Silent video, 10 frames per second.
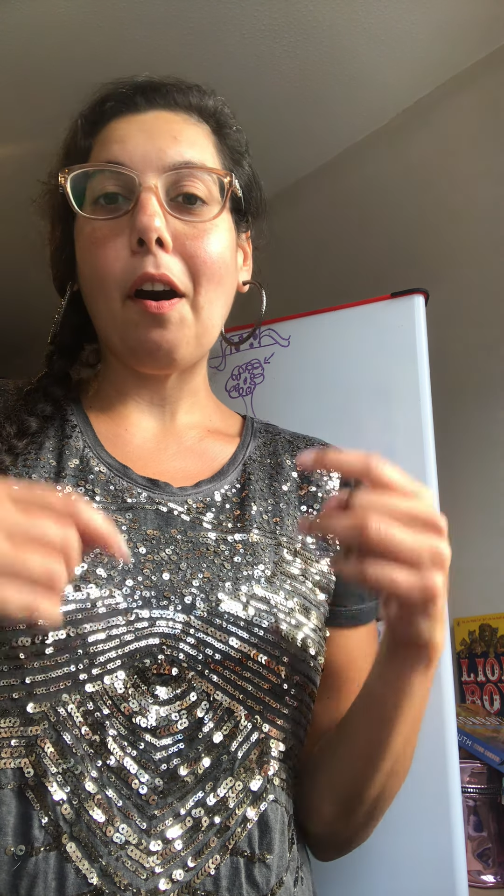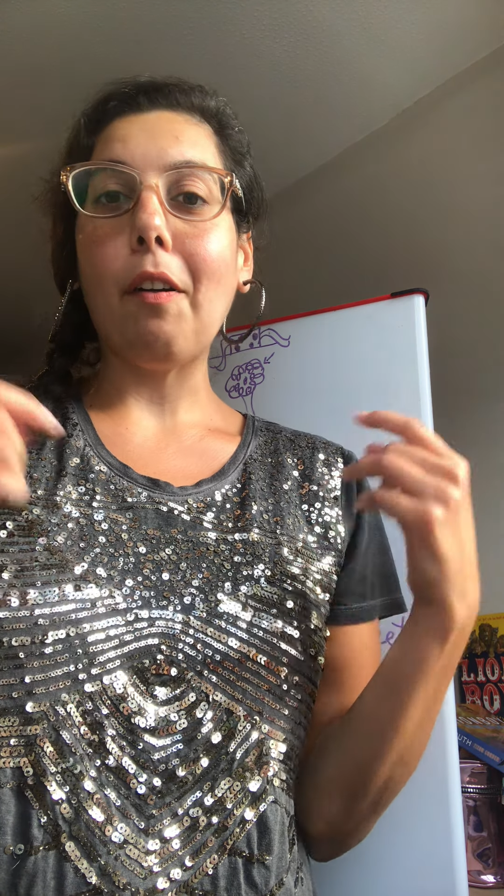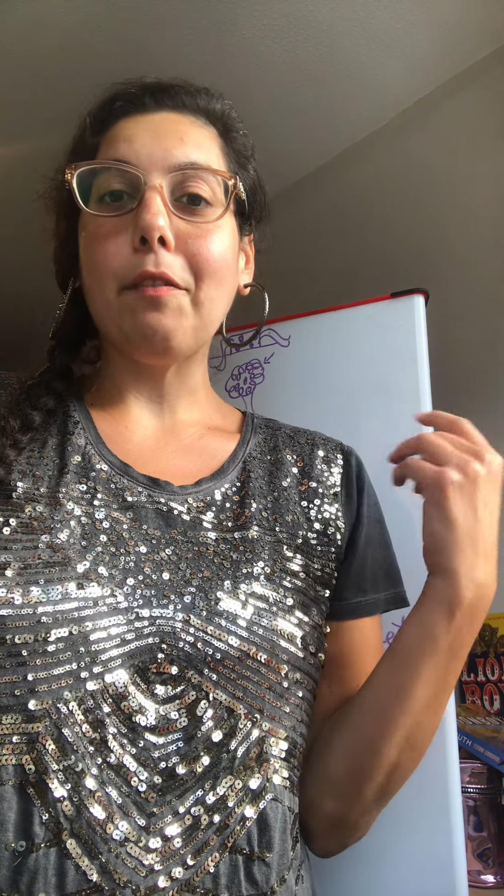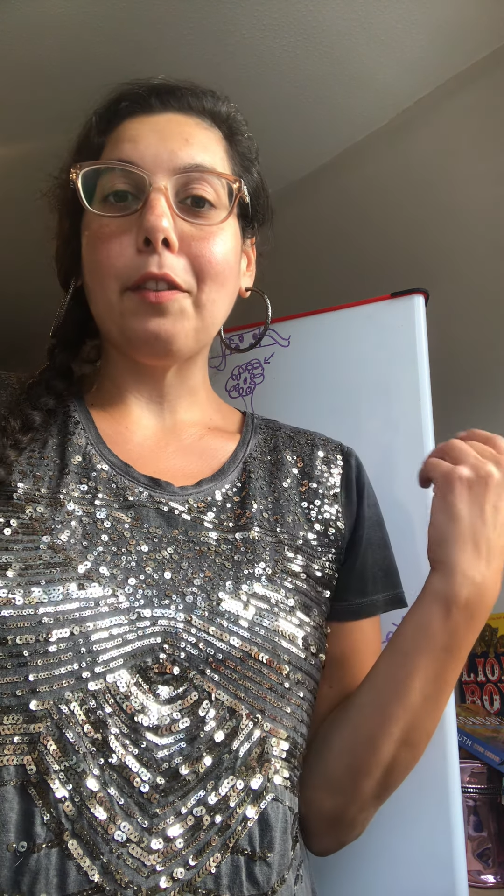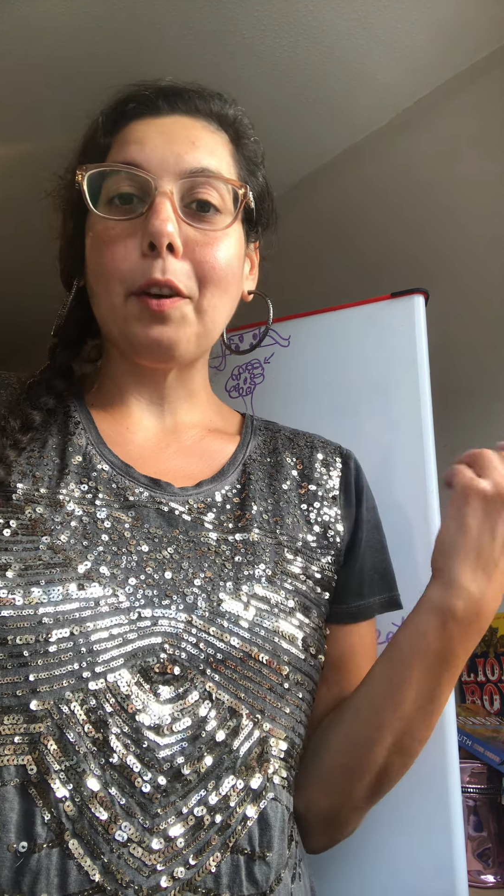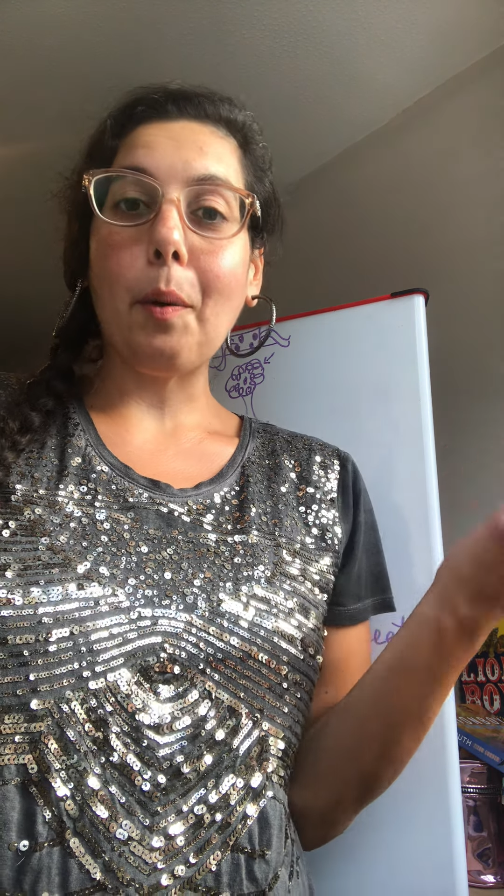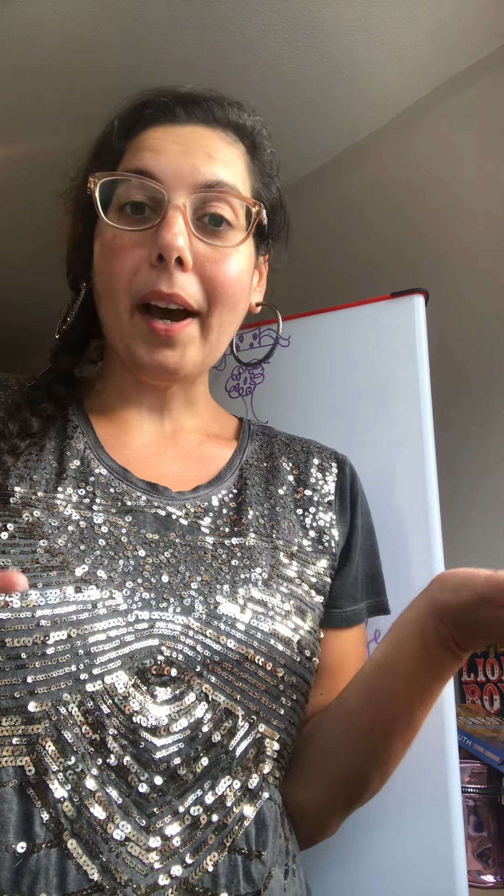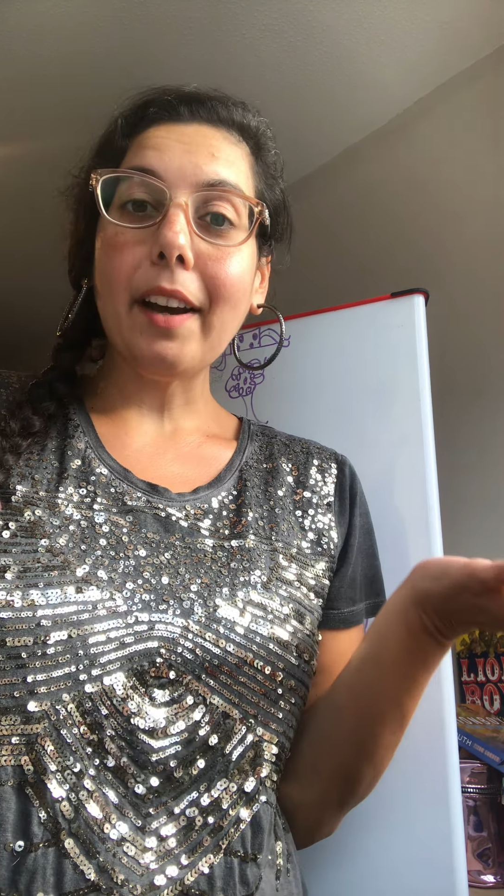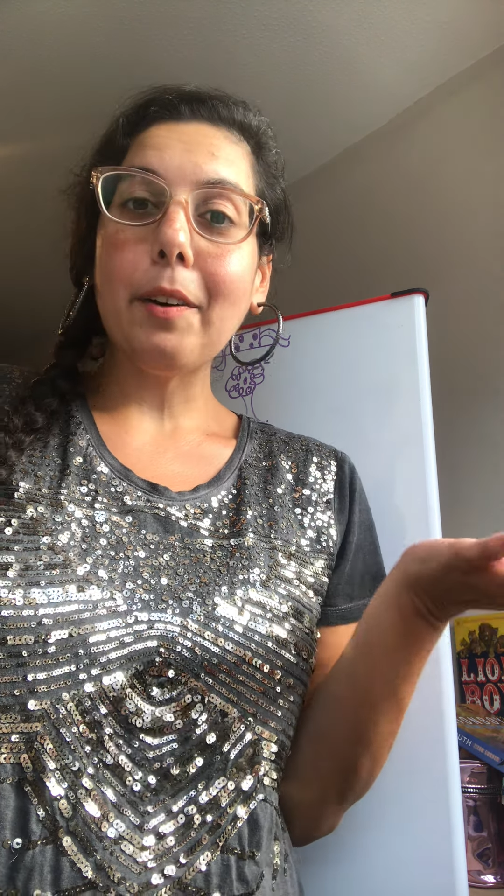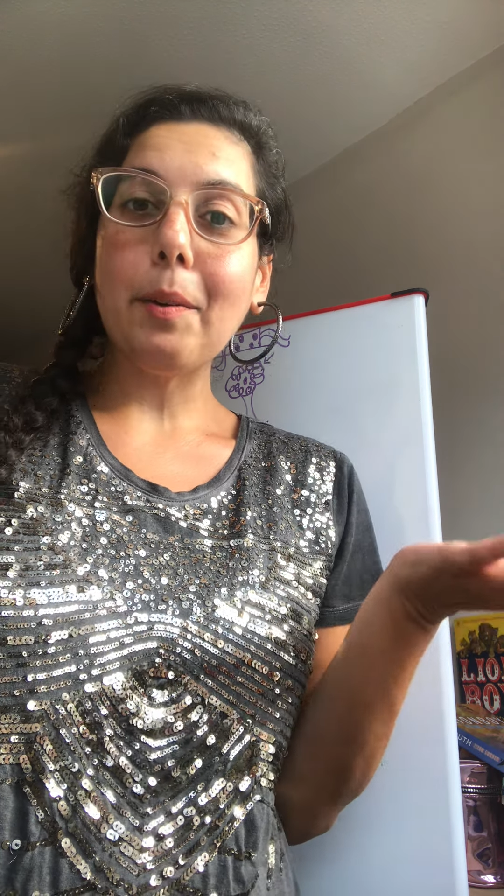of the
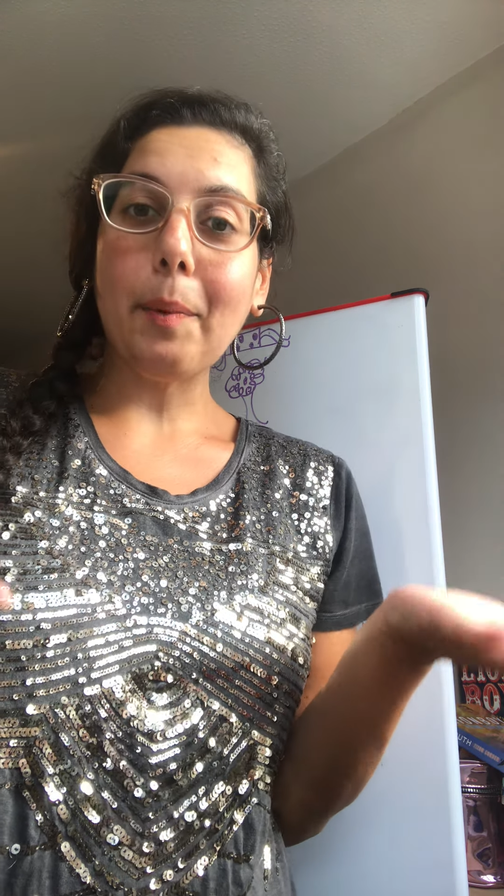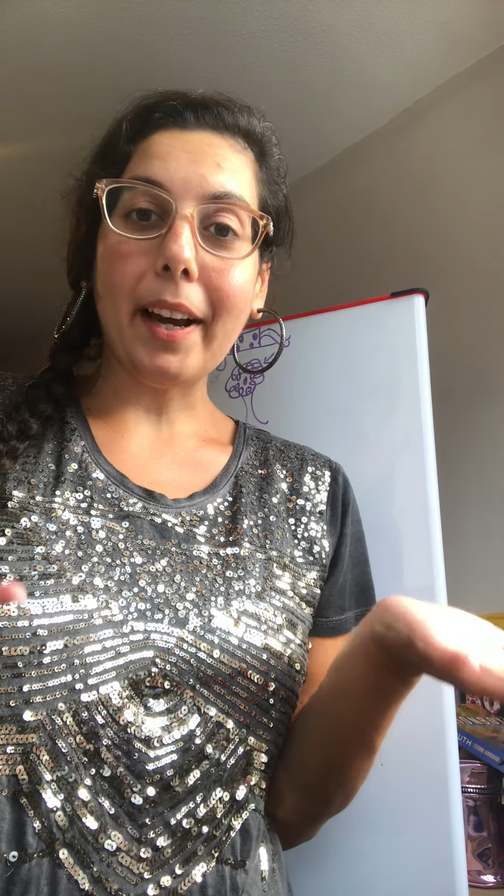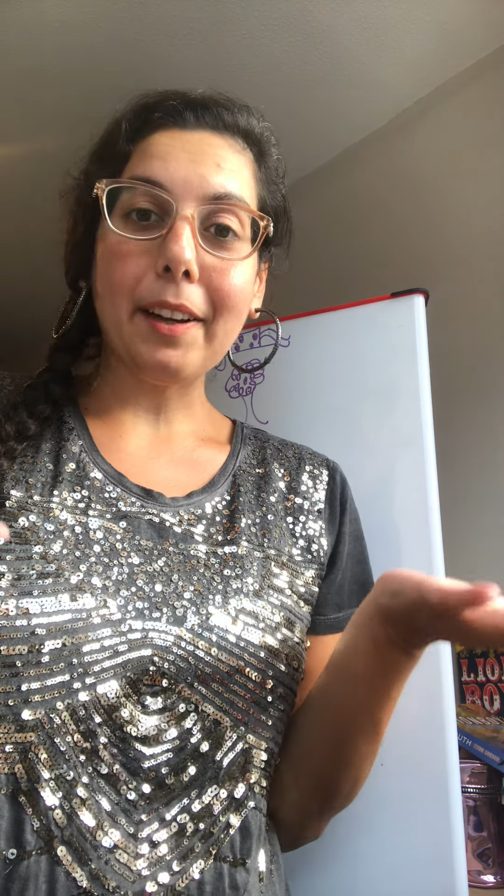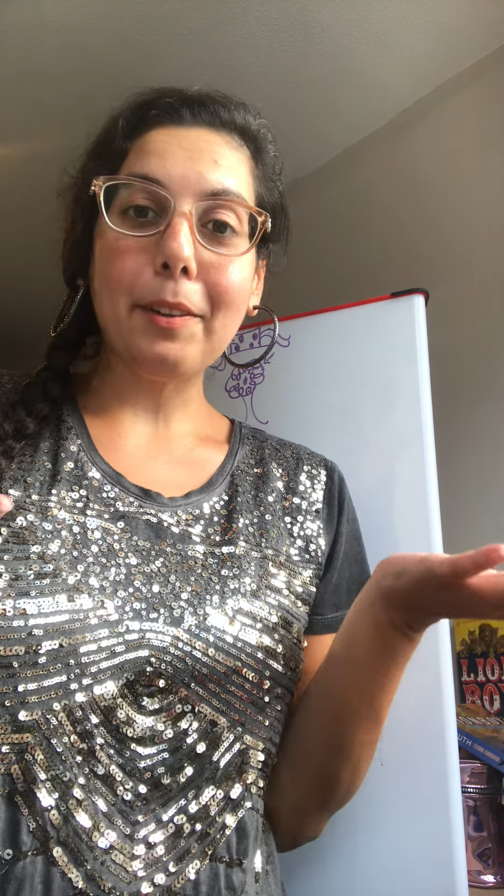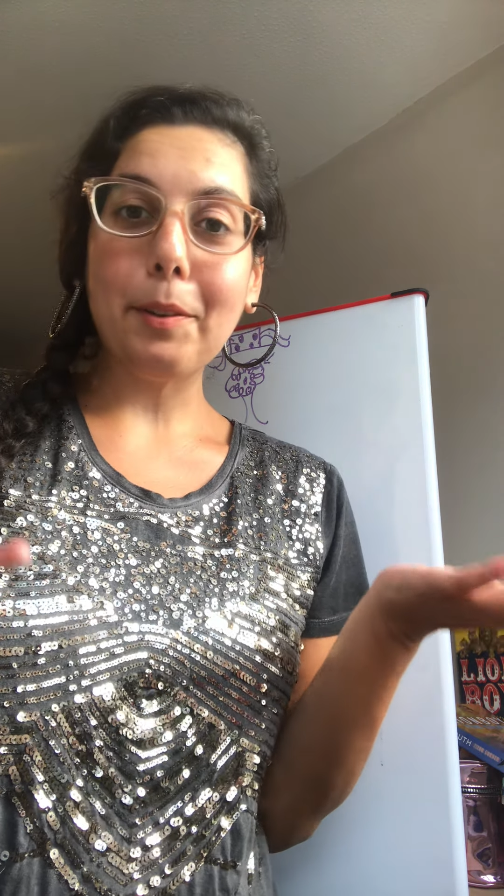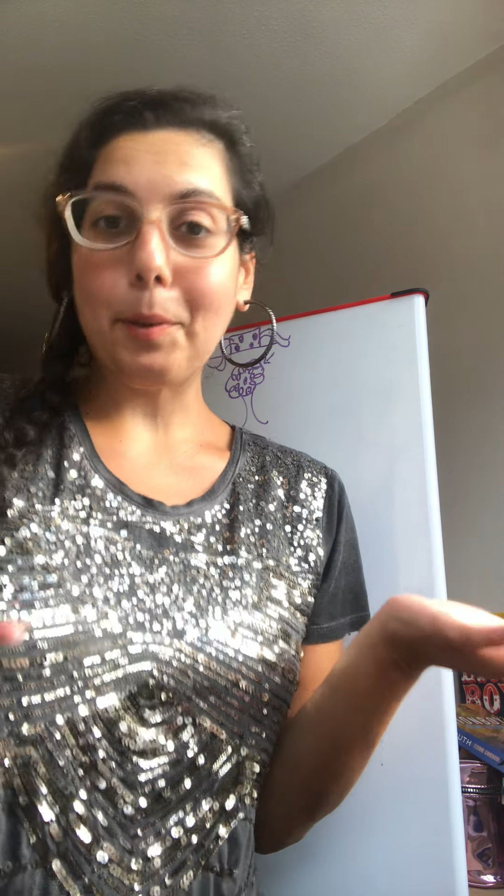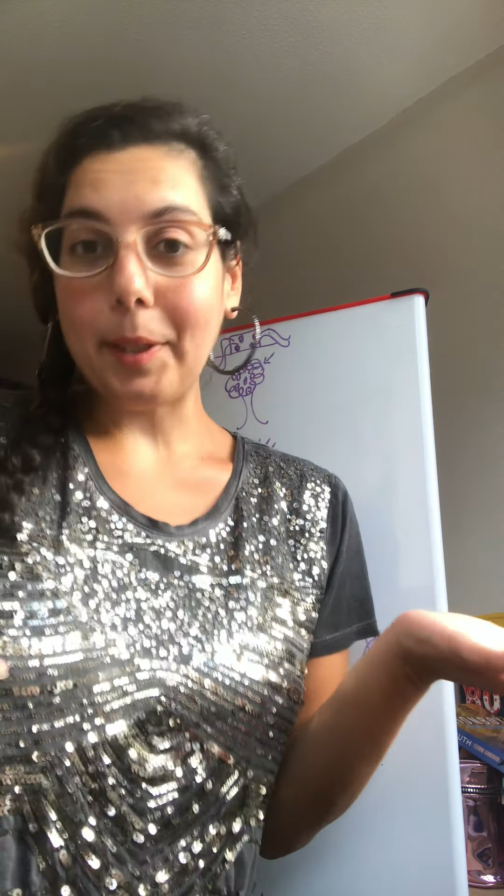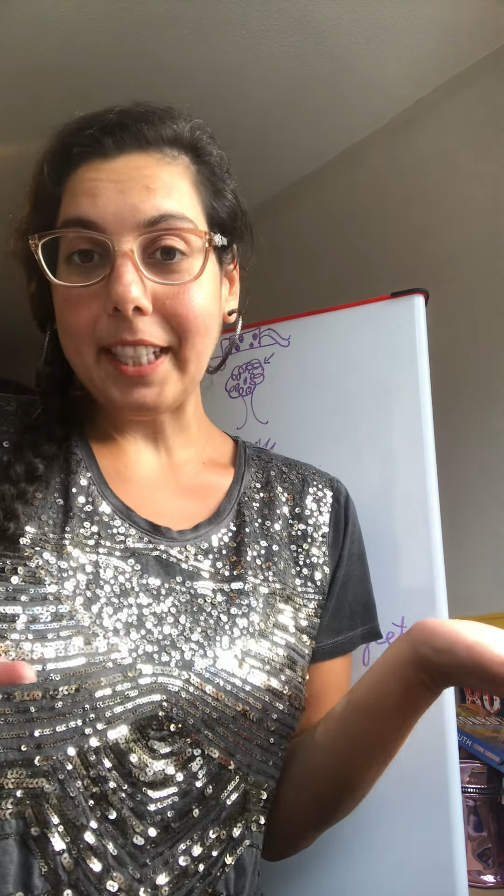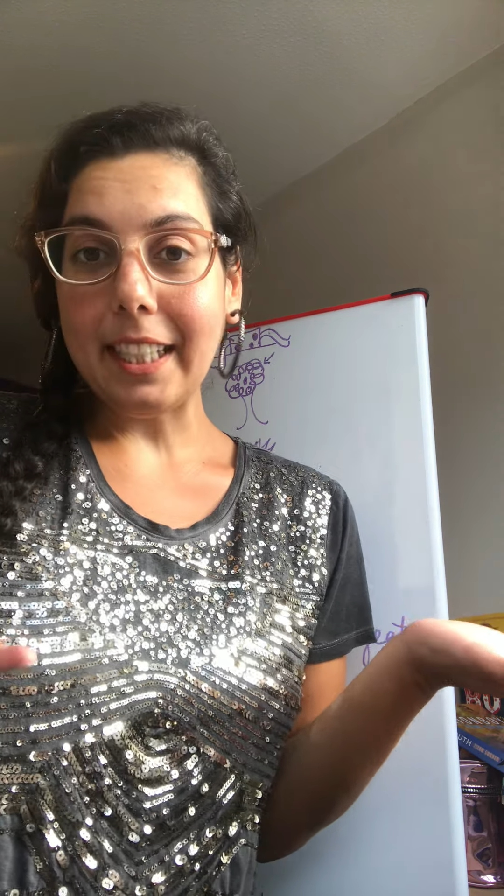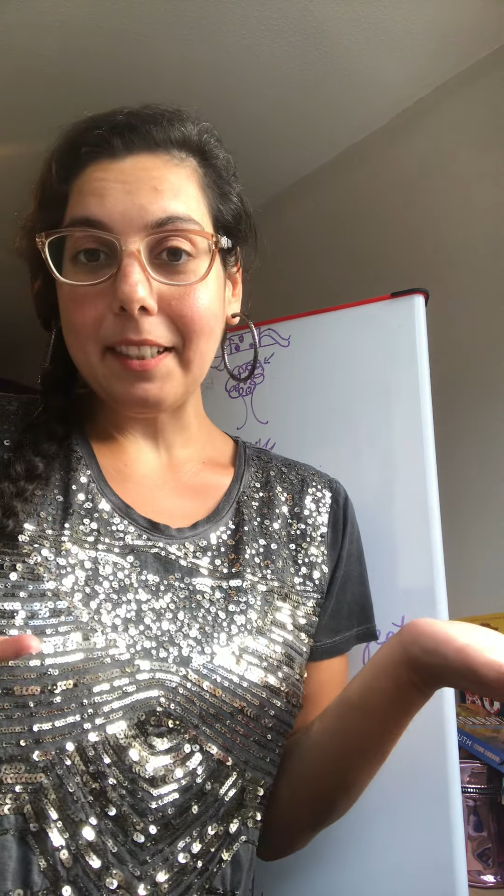Quangle Wangle
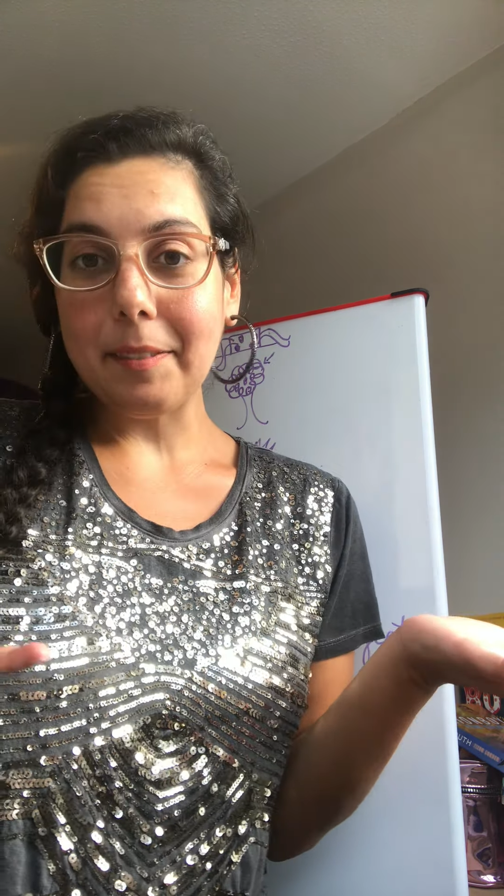Quee.